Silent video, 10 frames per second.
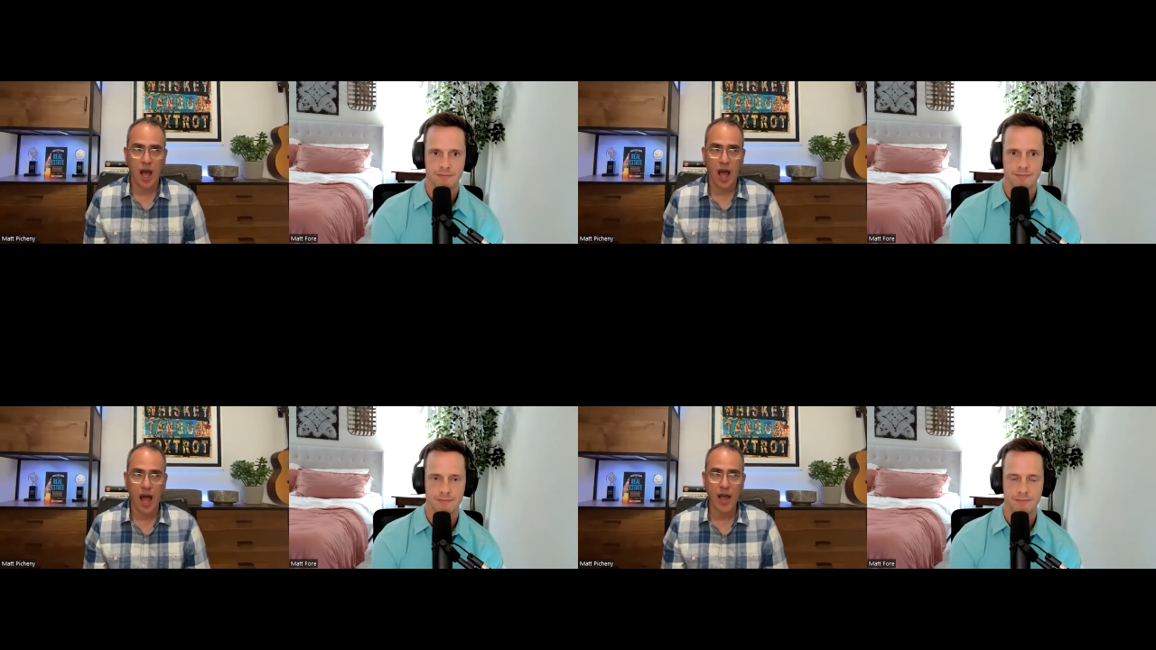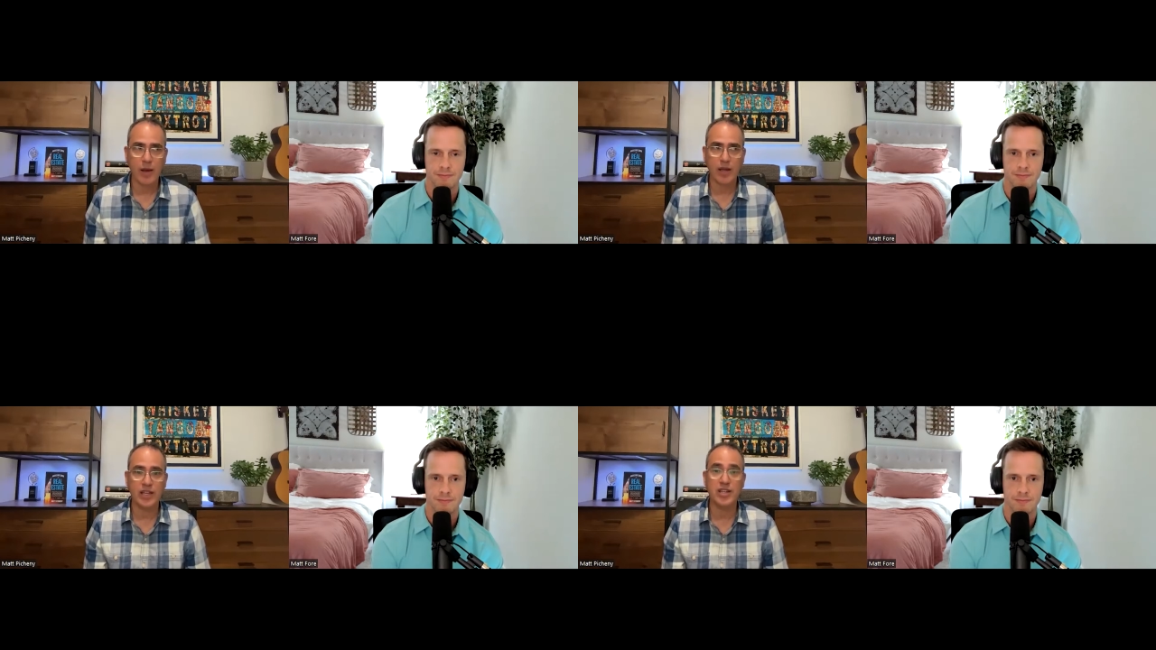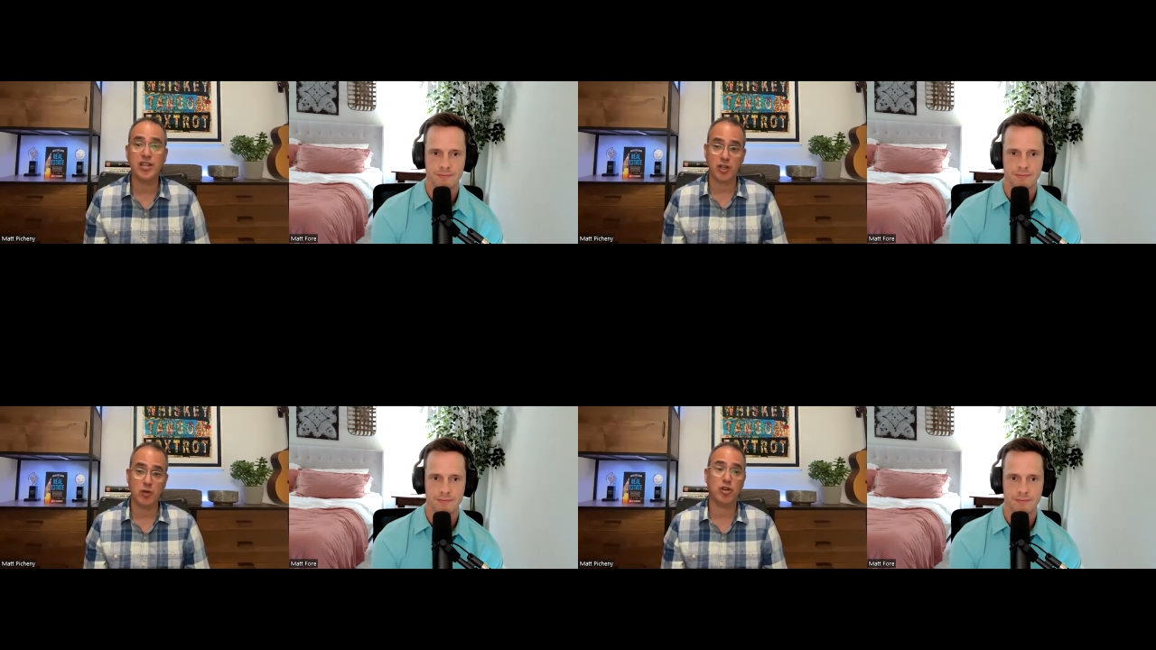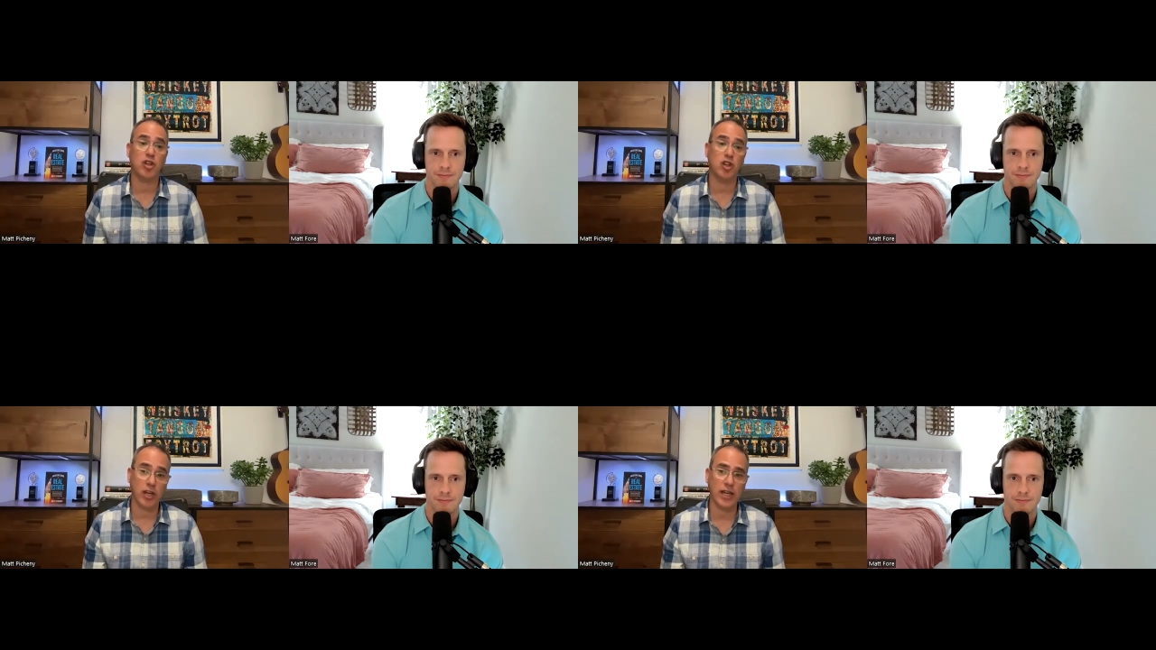Speaker 1: I continue to
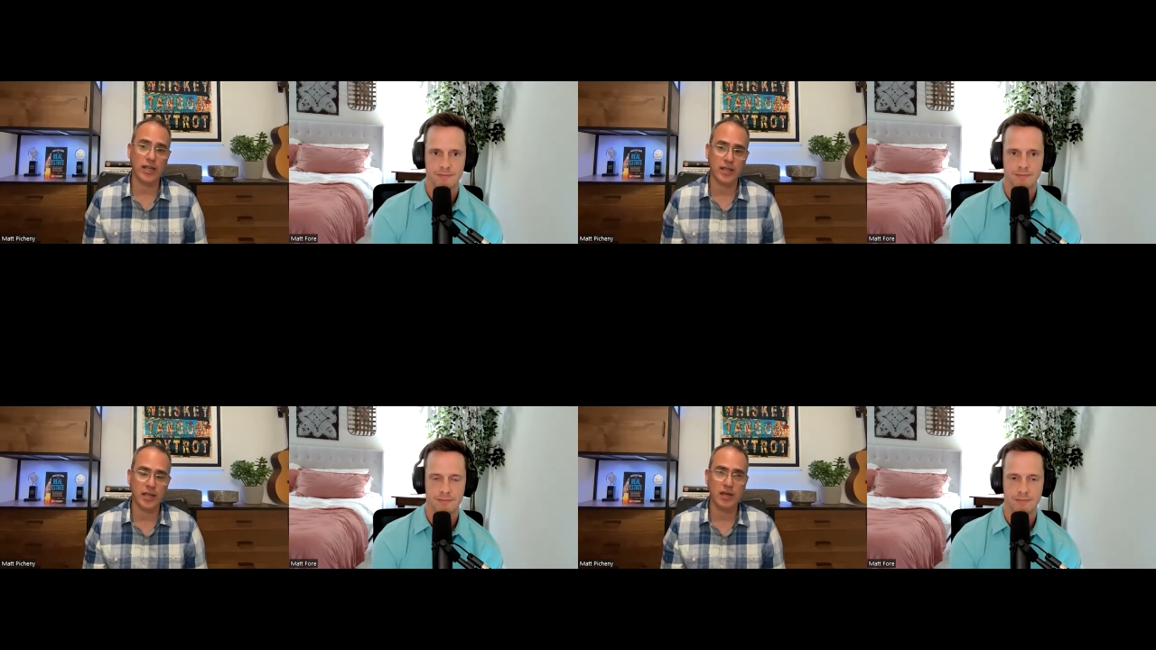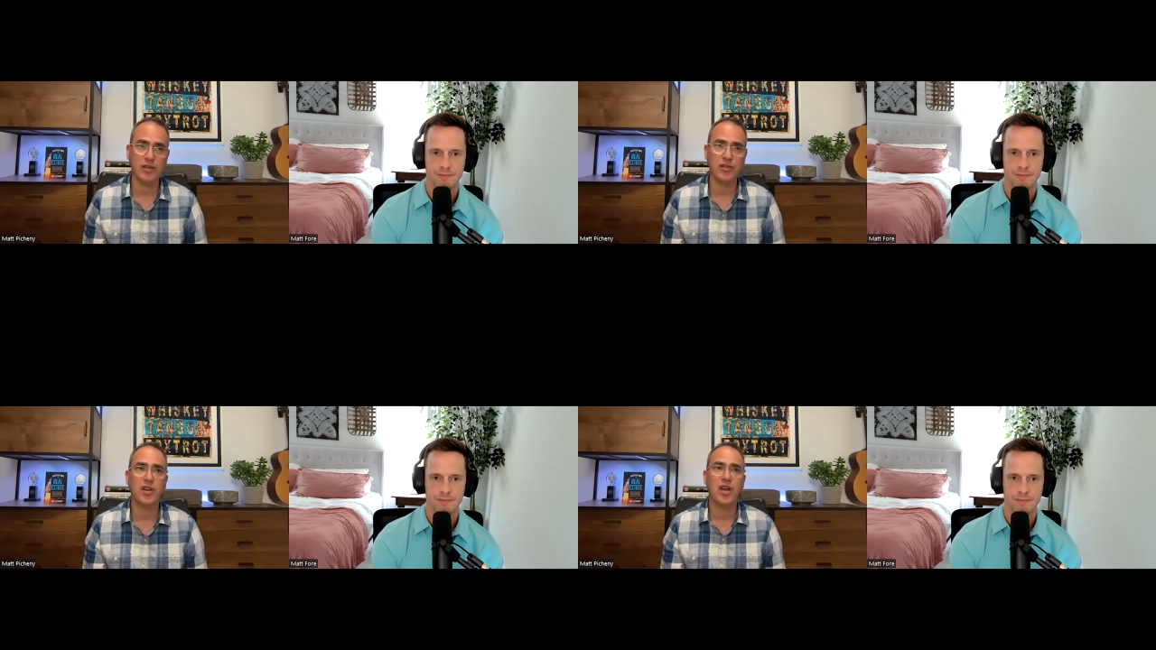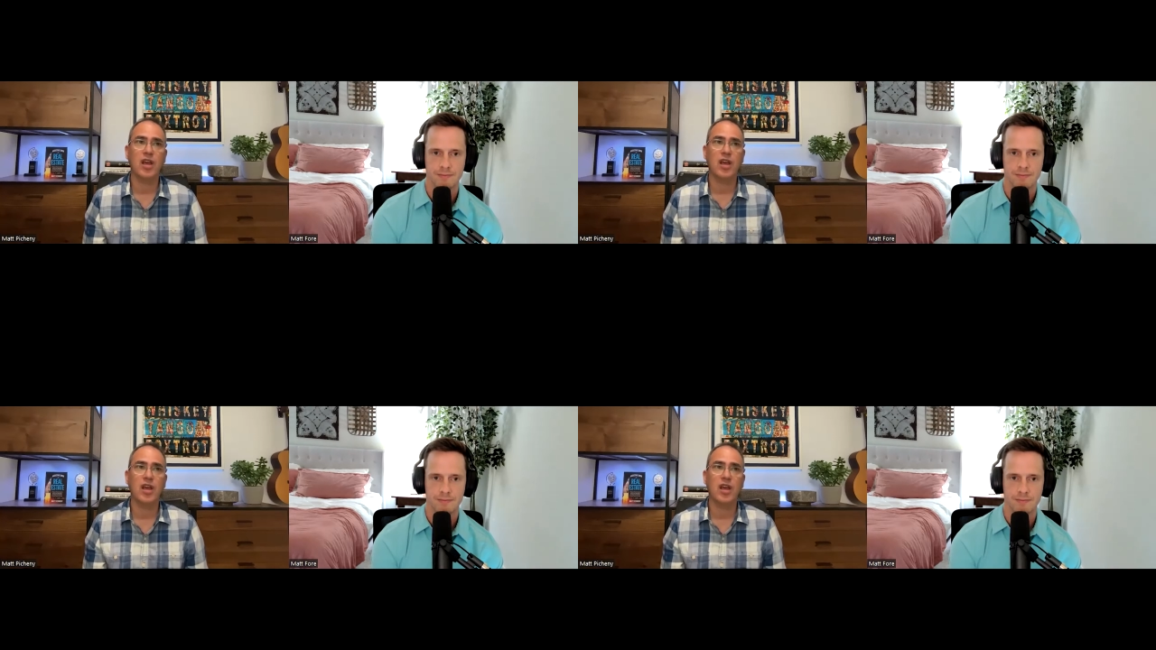look at deals.